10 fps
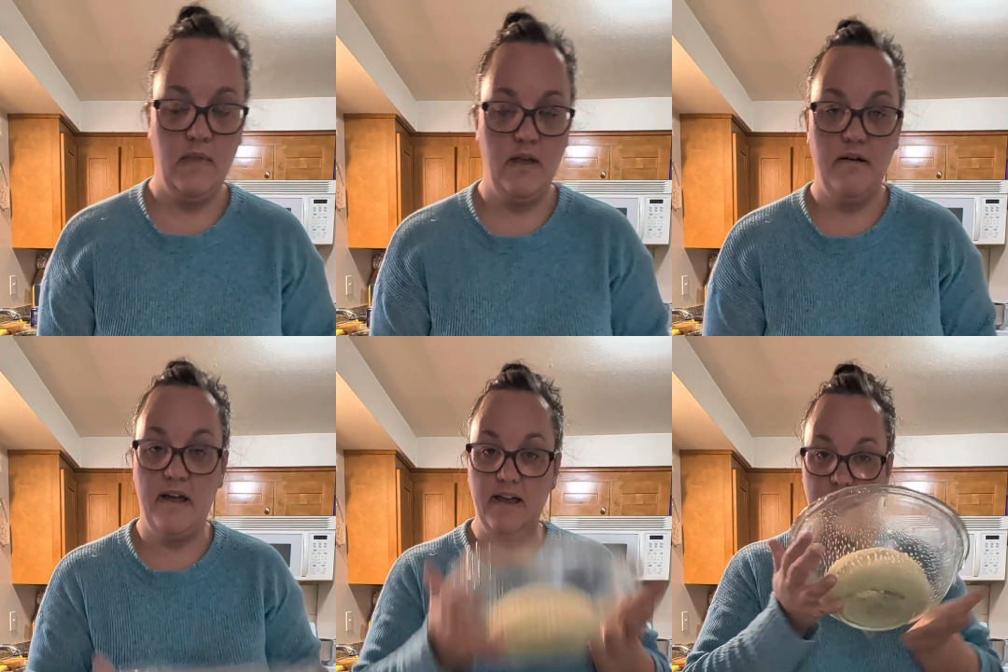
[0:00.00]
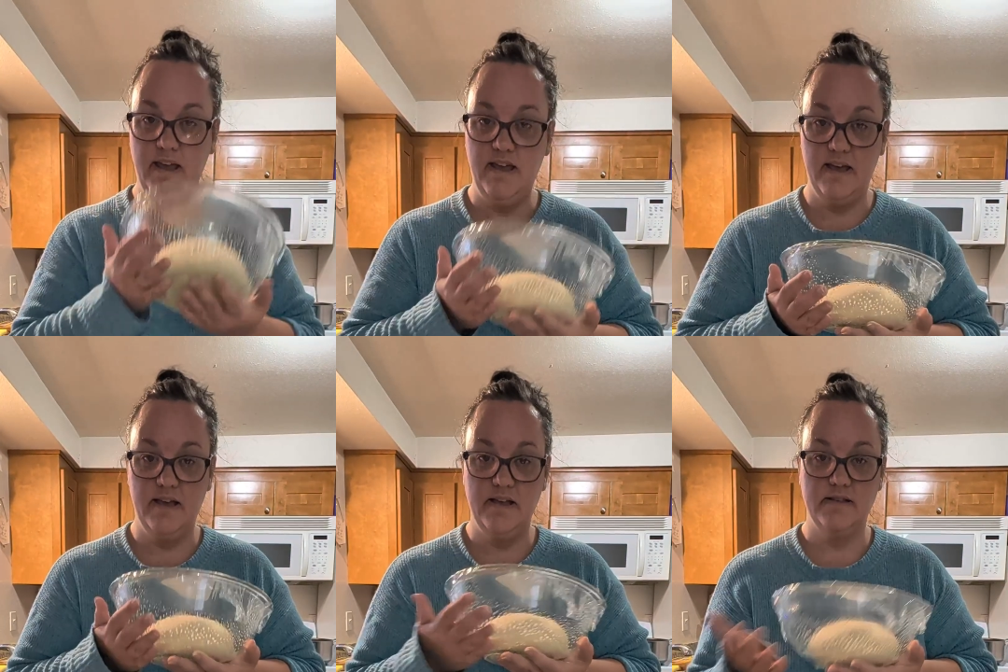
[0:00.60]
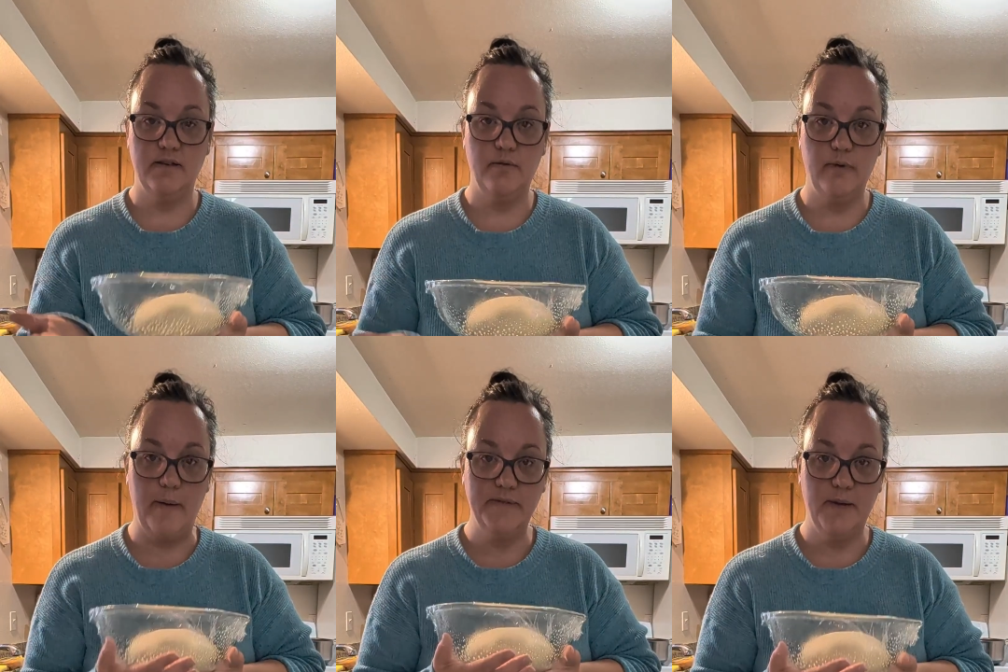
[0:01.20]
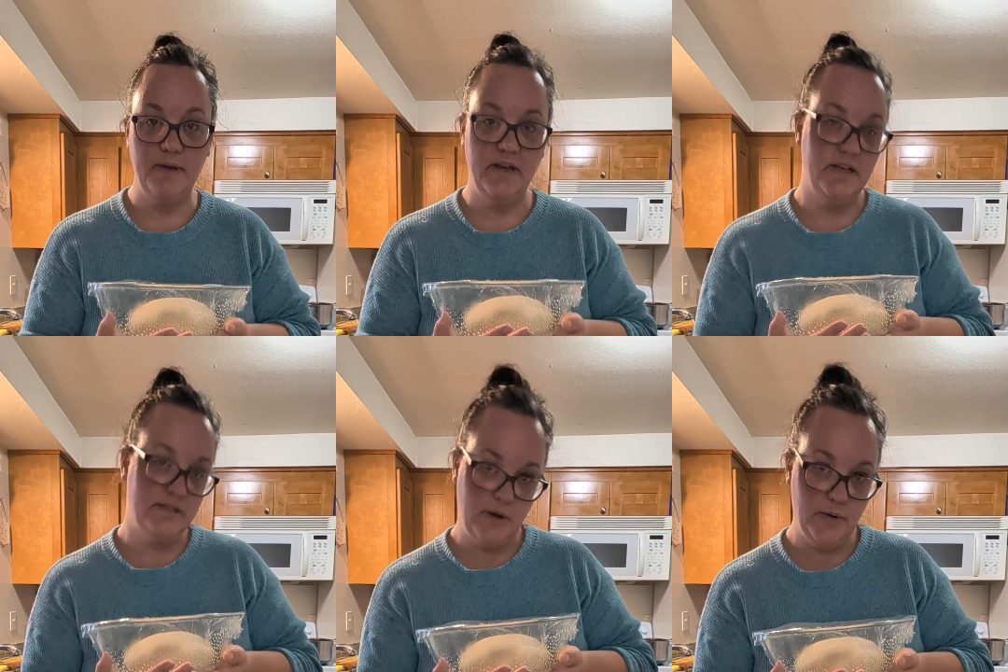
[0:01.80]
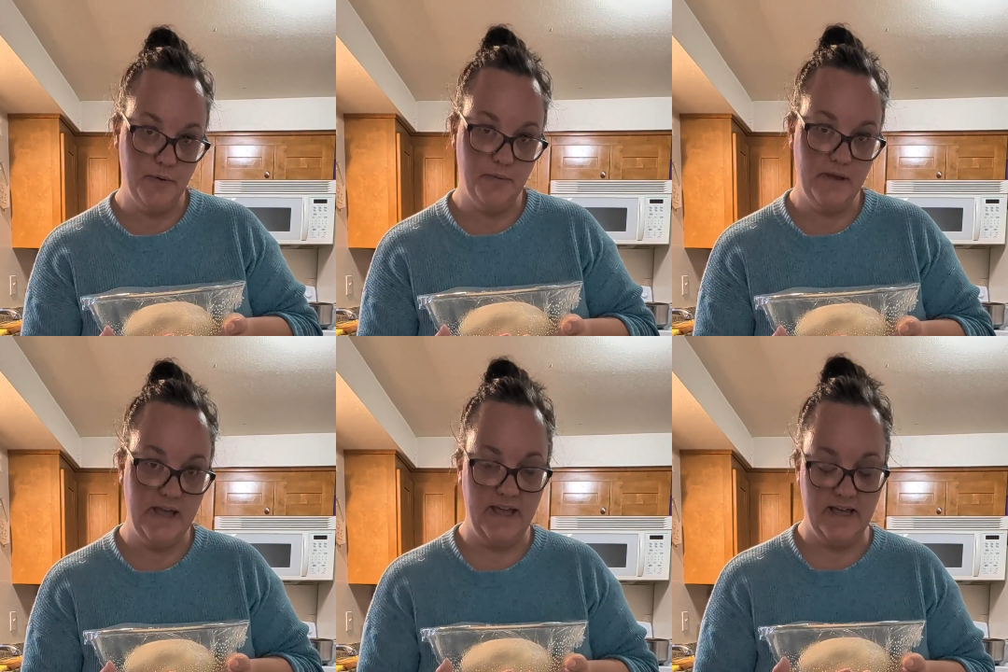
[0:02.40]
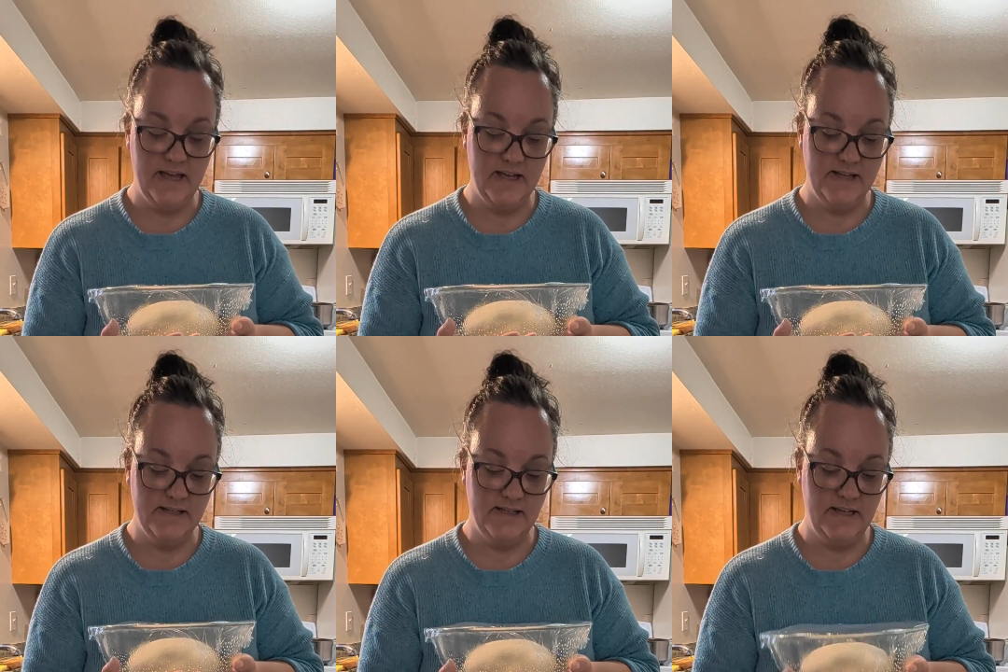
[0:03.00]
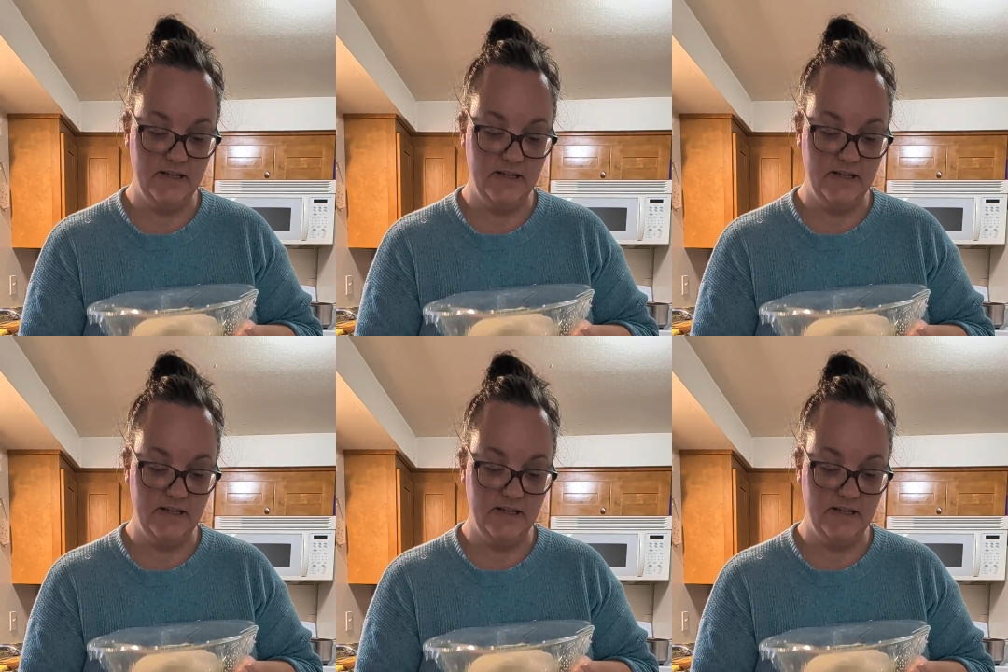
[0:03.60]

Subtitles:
All right, he is wrapped up in his home, and